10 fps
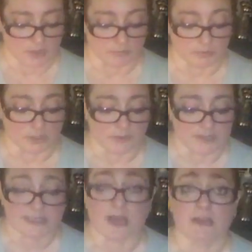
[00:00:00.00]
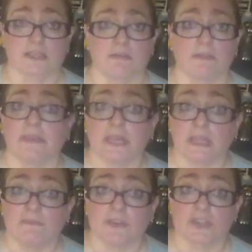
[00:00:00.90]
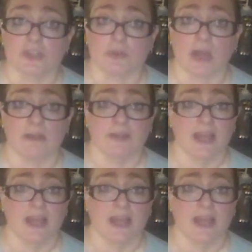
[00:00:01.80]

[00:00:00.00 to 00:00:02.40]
It'll blow the socks off of any fish that you have.